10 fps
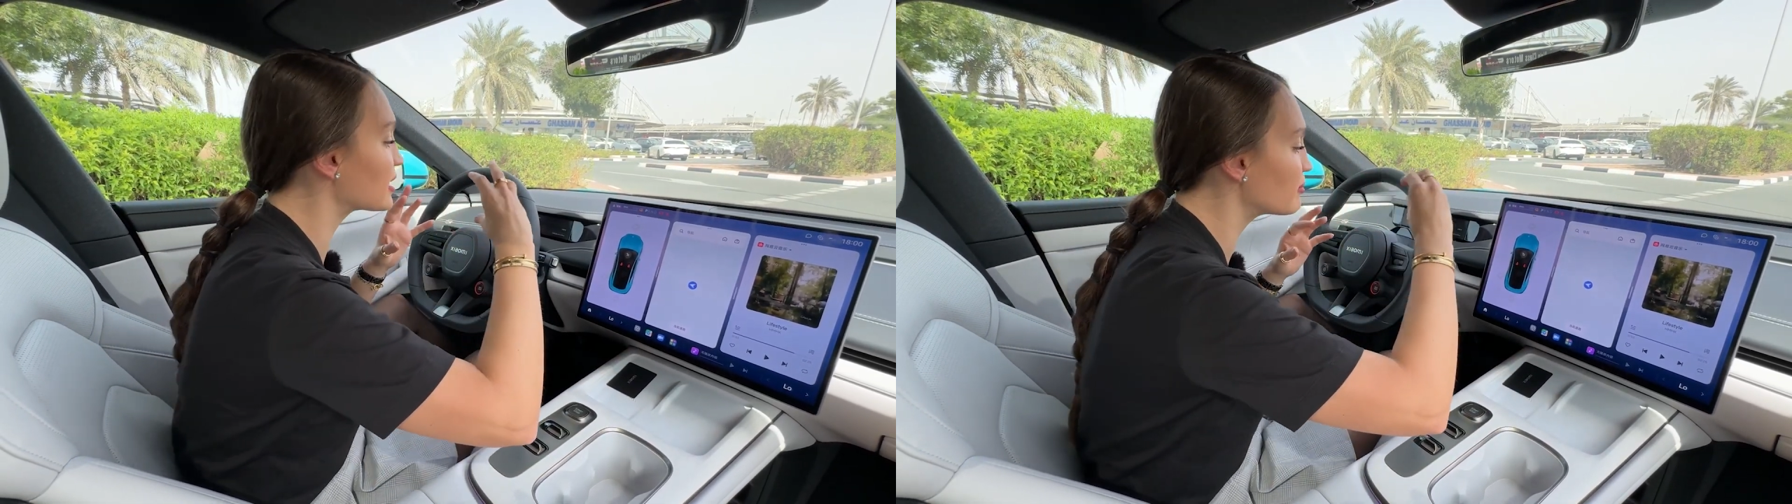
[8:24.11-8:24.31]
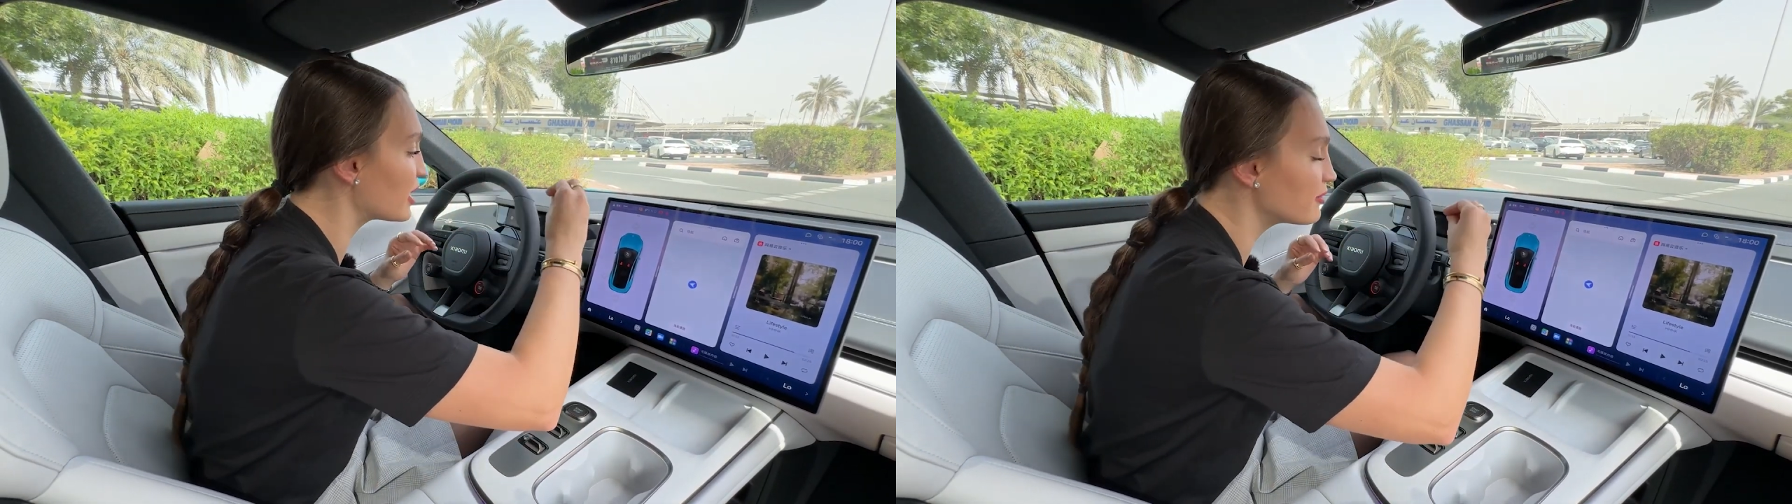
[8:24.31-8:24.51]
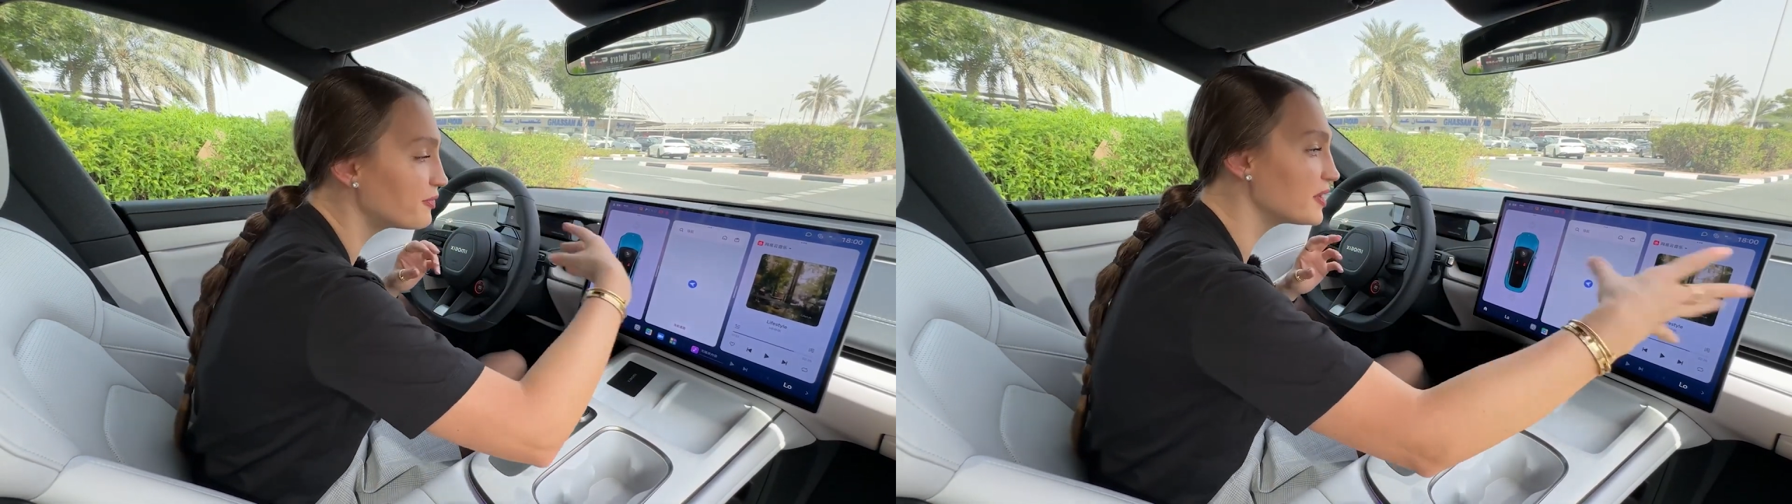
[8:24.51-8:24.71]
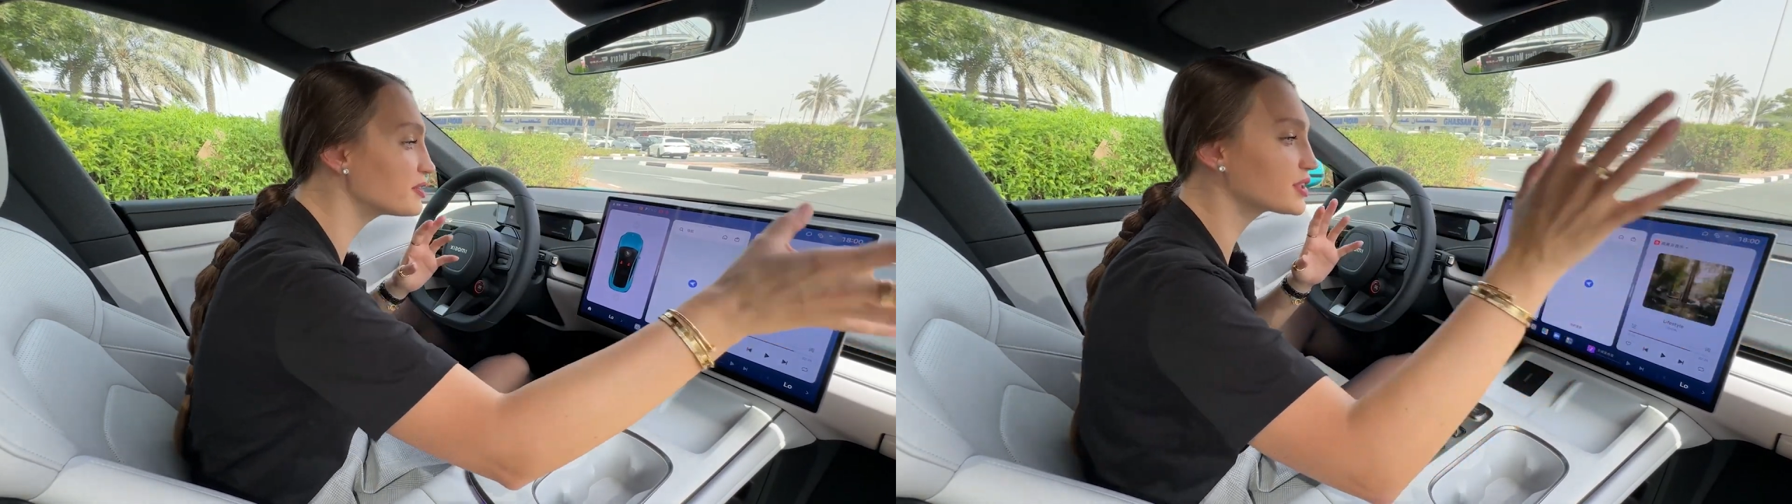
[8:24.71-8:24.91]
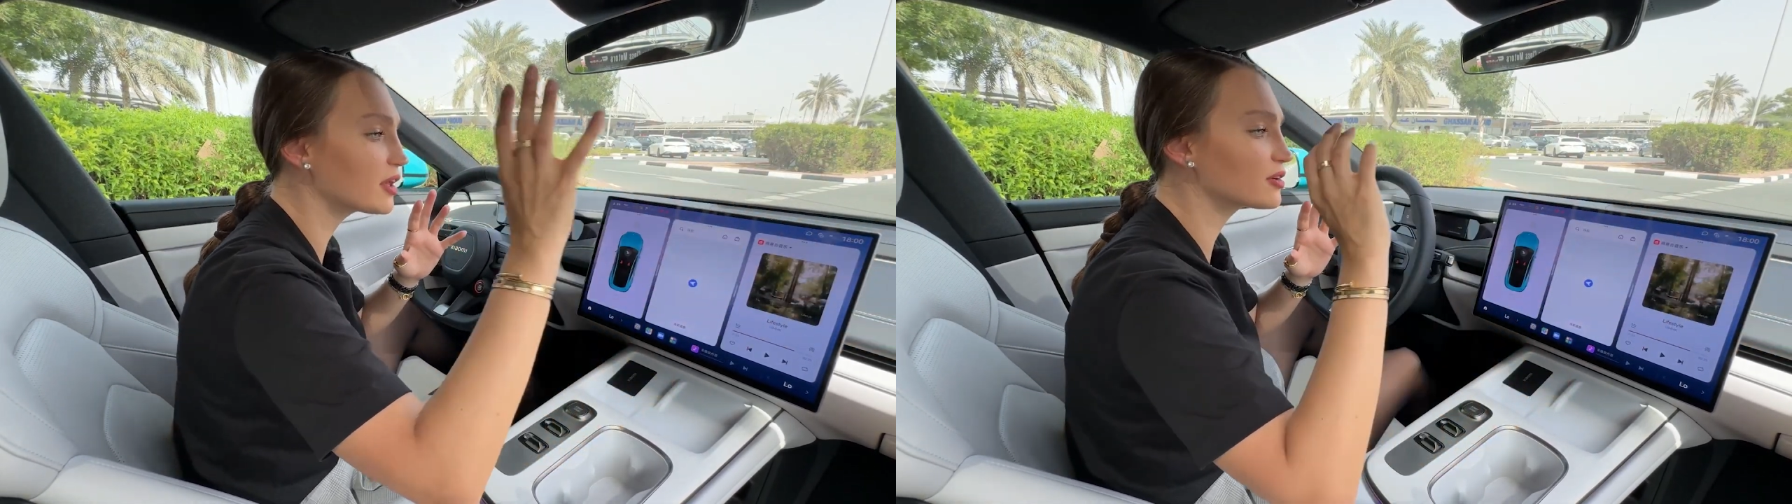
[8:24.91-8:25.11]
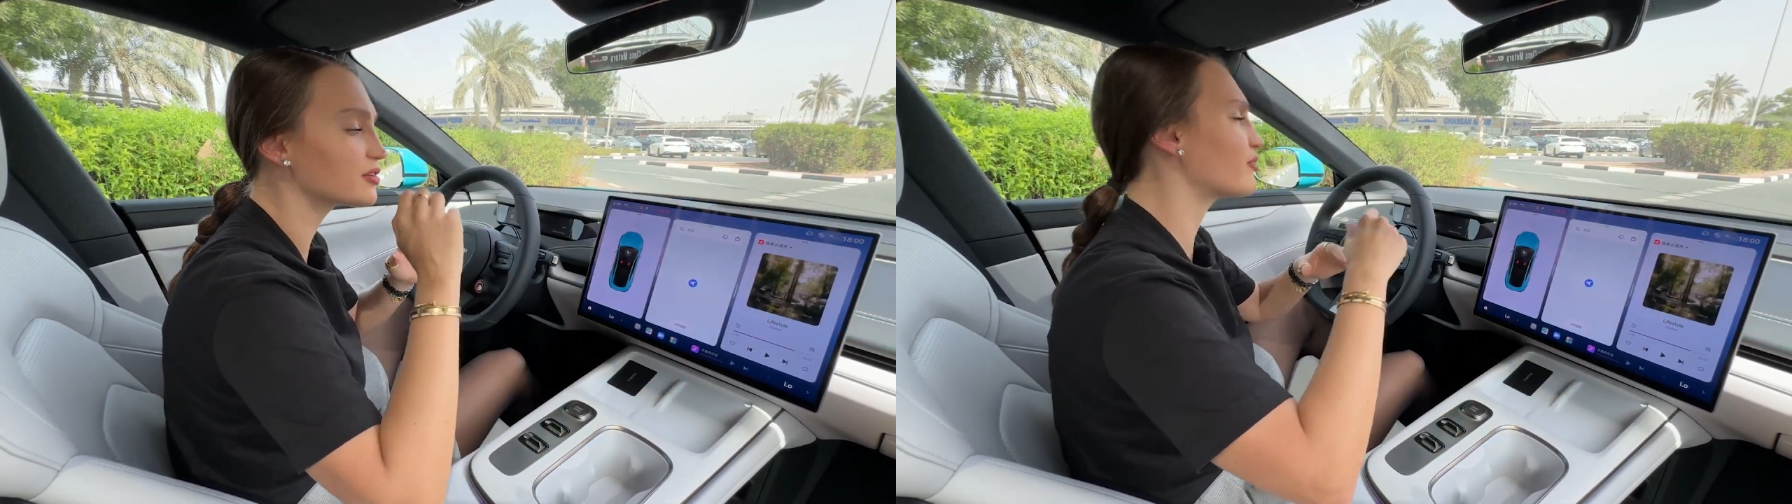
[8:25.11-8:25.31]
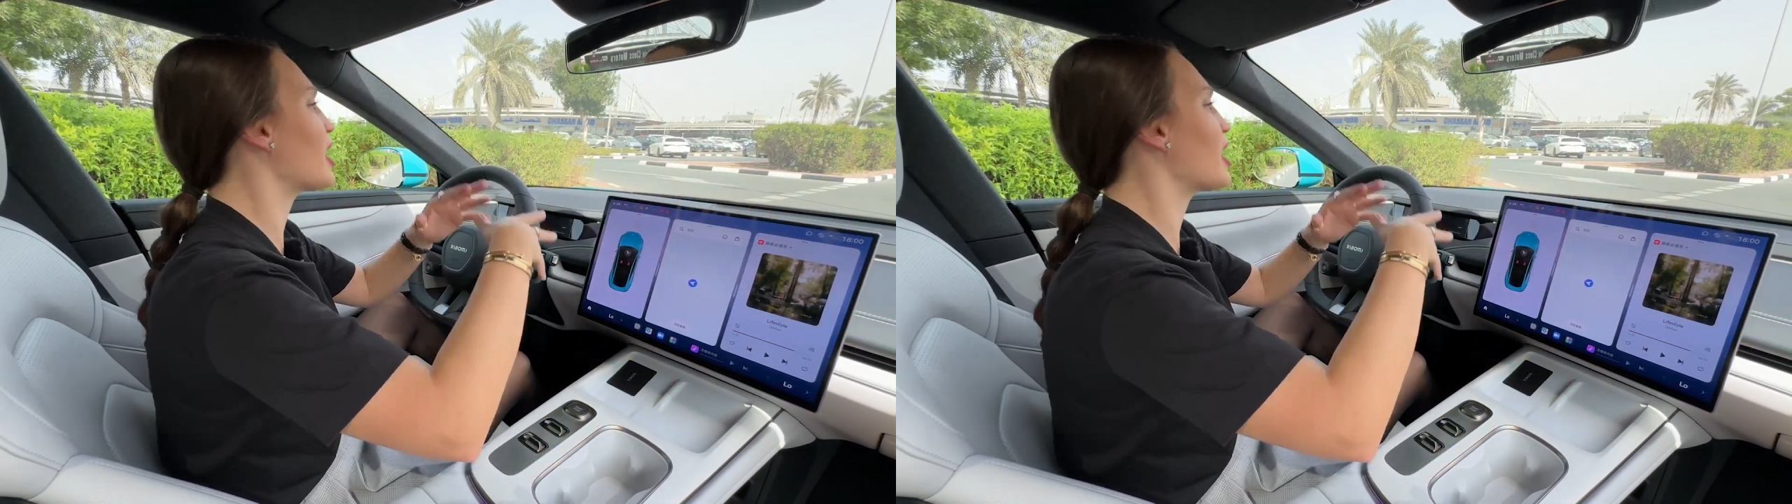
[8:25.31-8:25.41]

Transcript: and my favorite color of